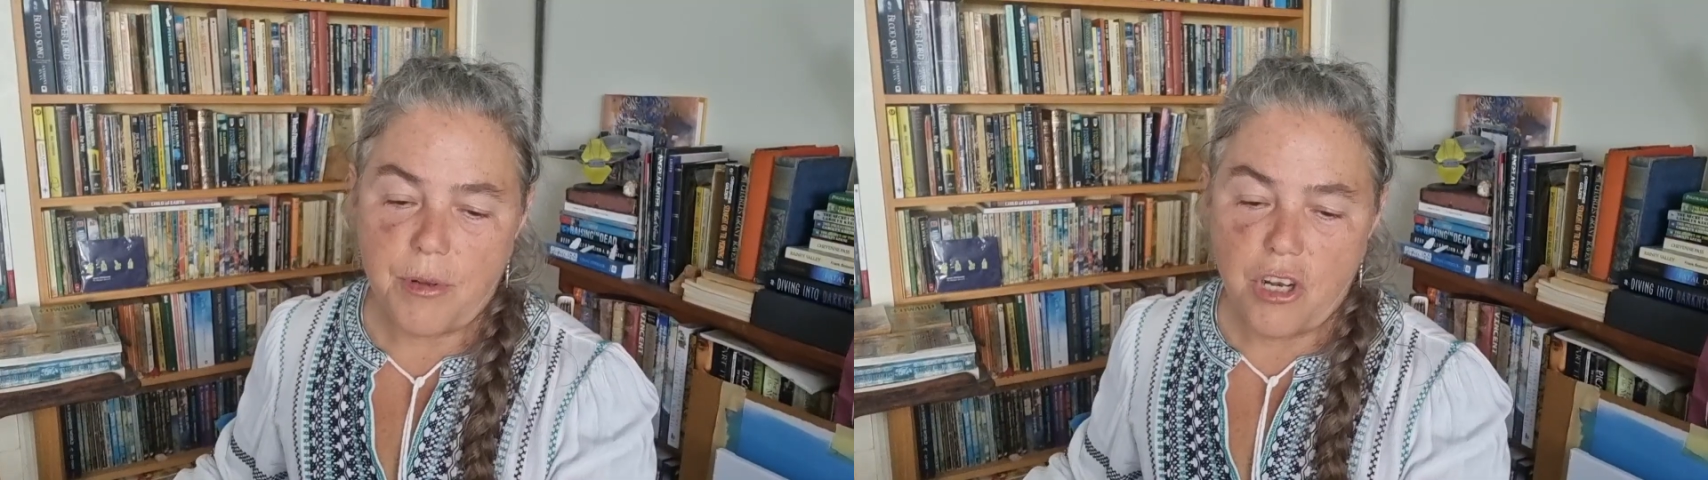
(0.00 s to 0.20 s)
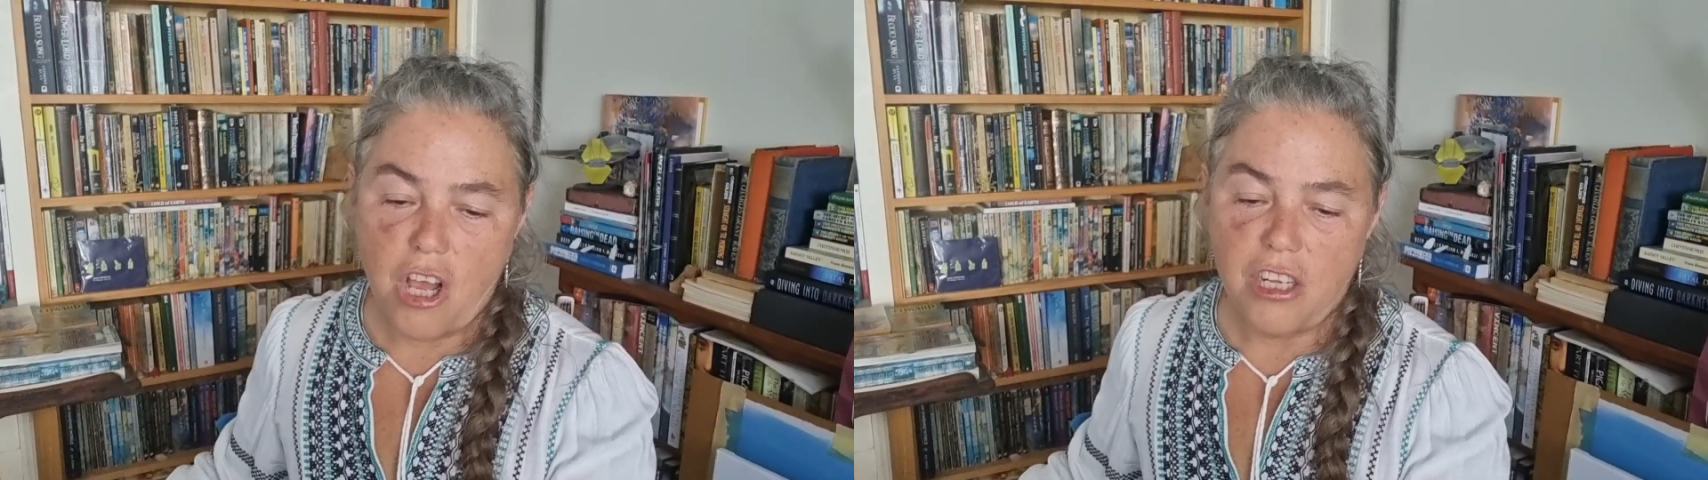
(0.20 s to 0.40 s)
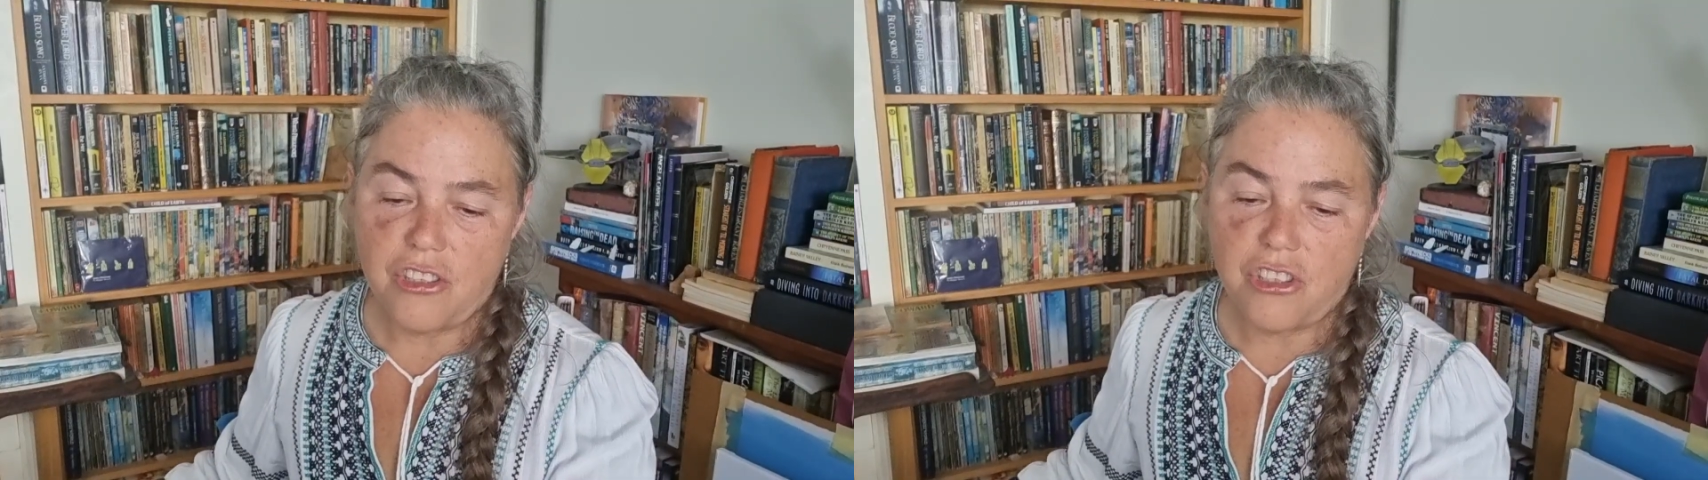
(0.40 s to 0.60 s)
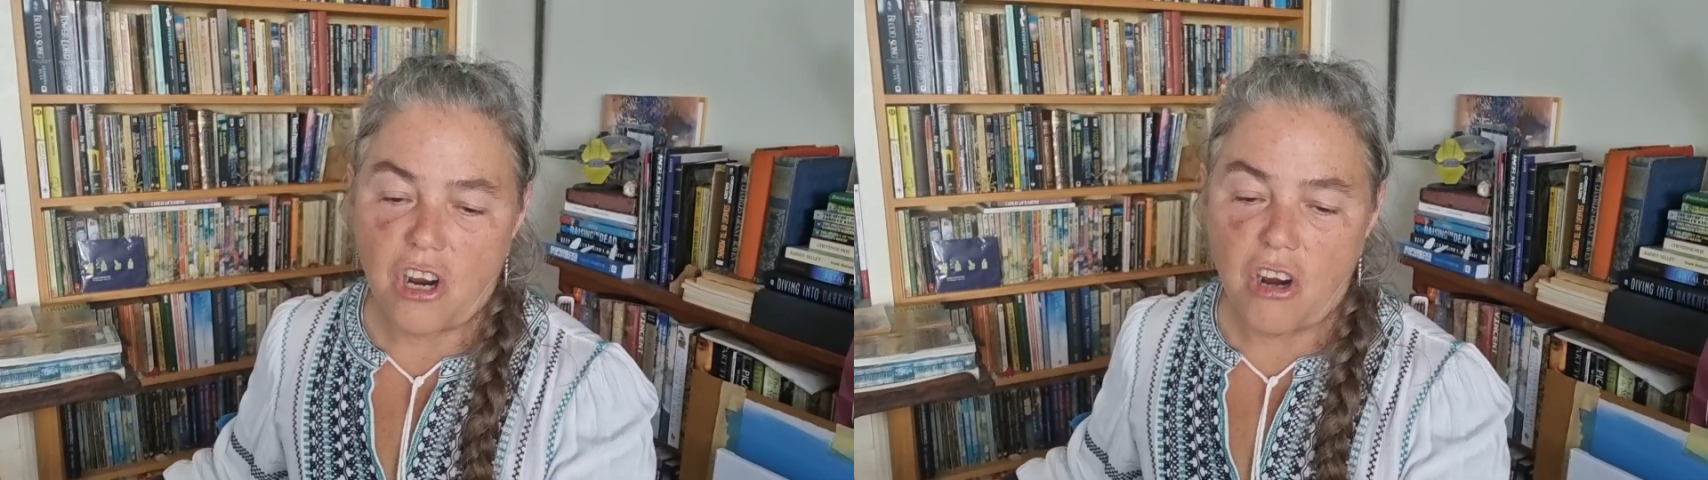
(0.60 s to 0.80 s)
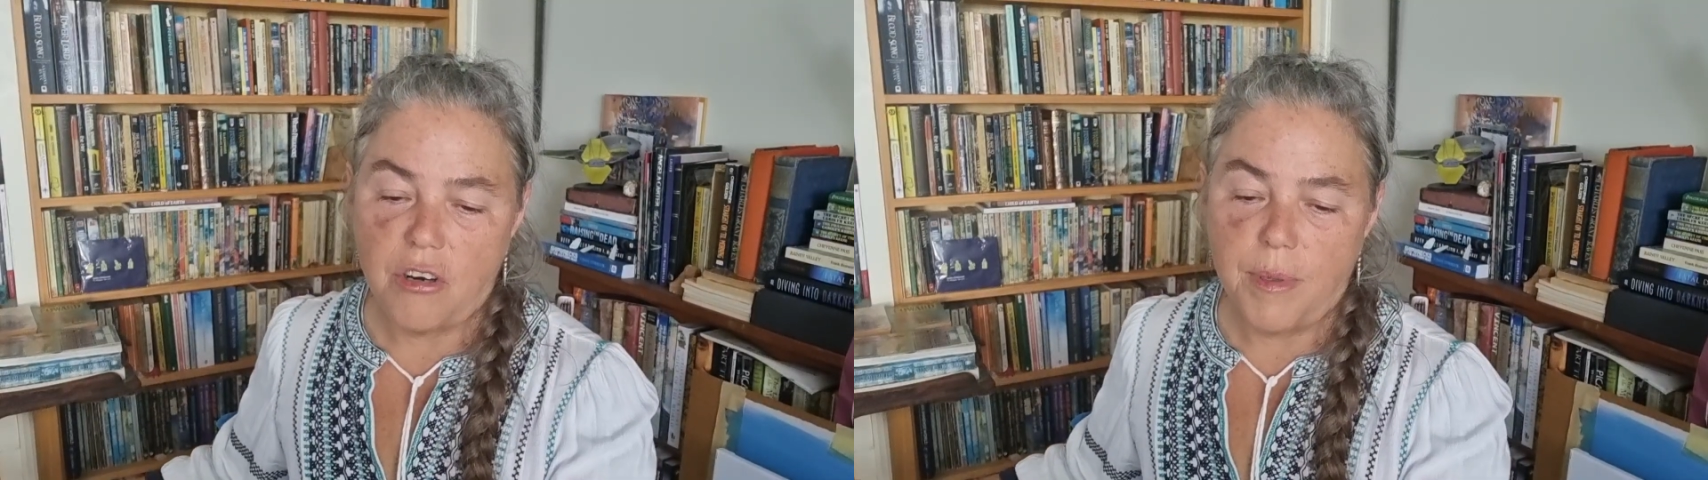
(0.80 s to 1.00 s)
lurched
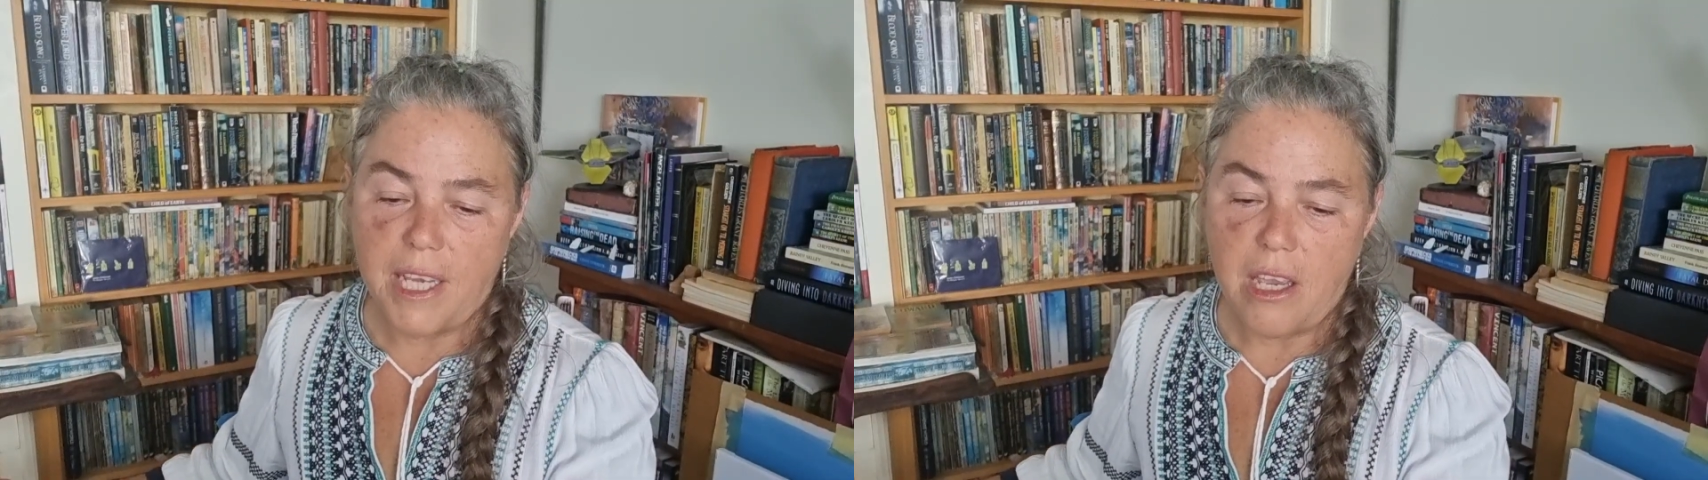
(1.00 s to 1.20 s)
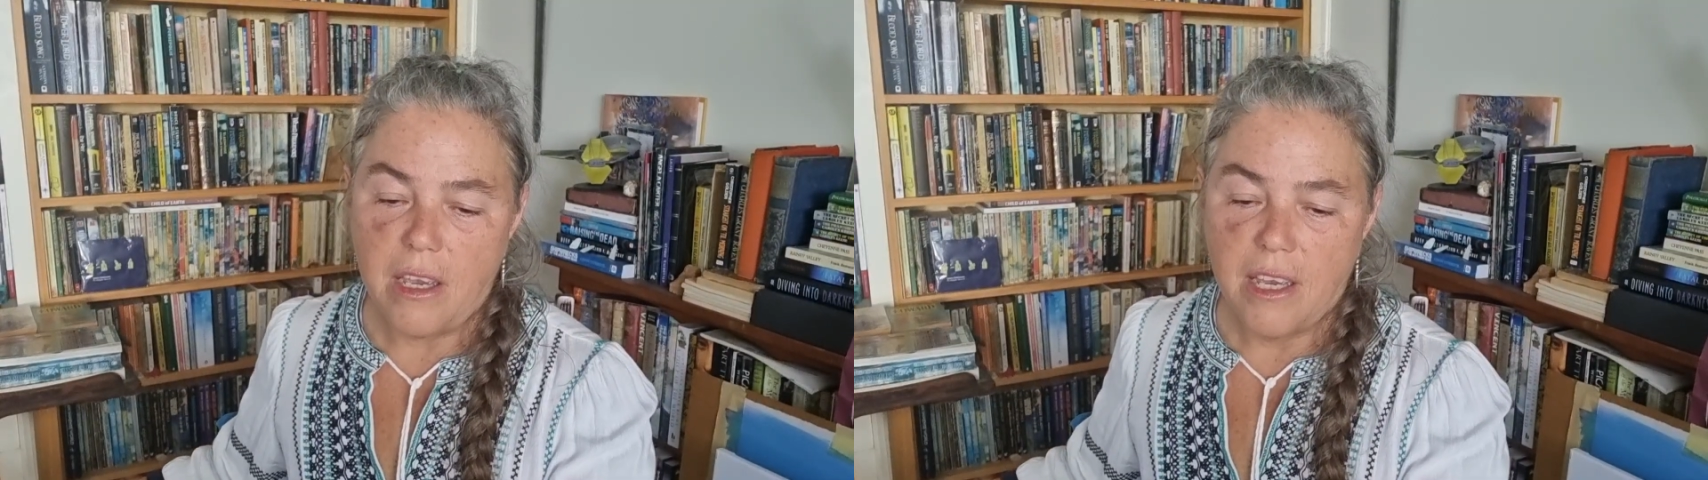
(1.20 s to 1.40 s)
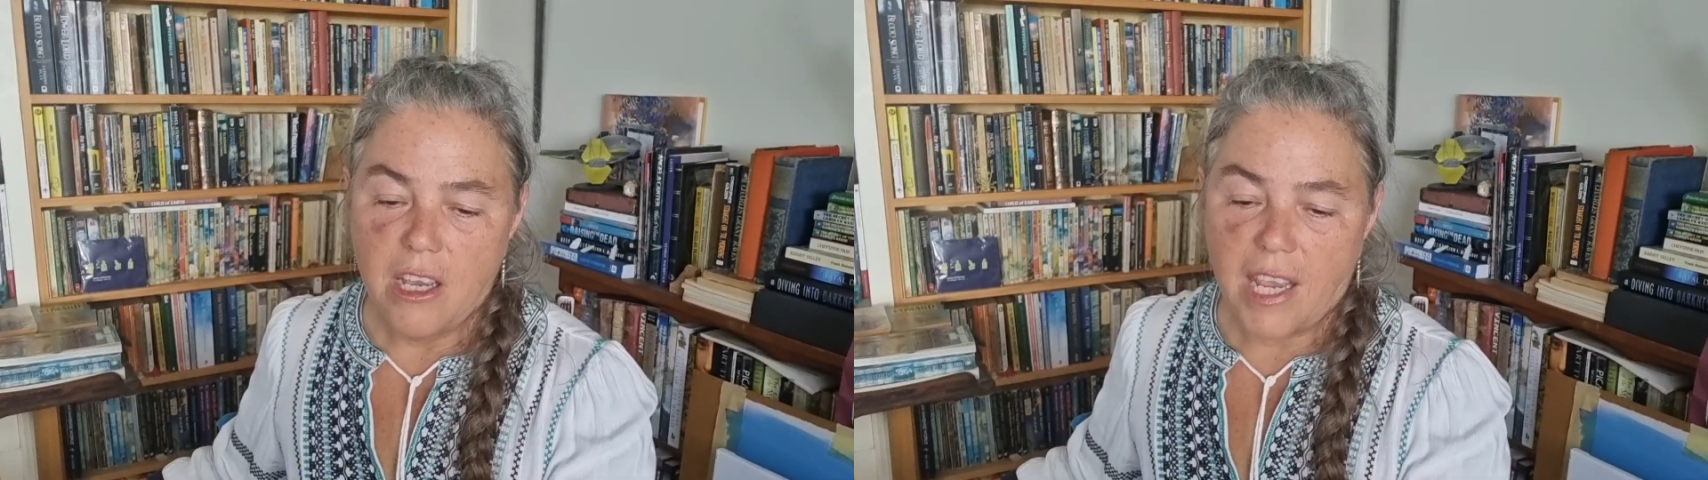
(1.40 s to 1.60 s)
horribly,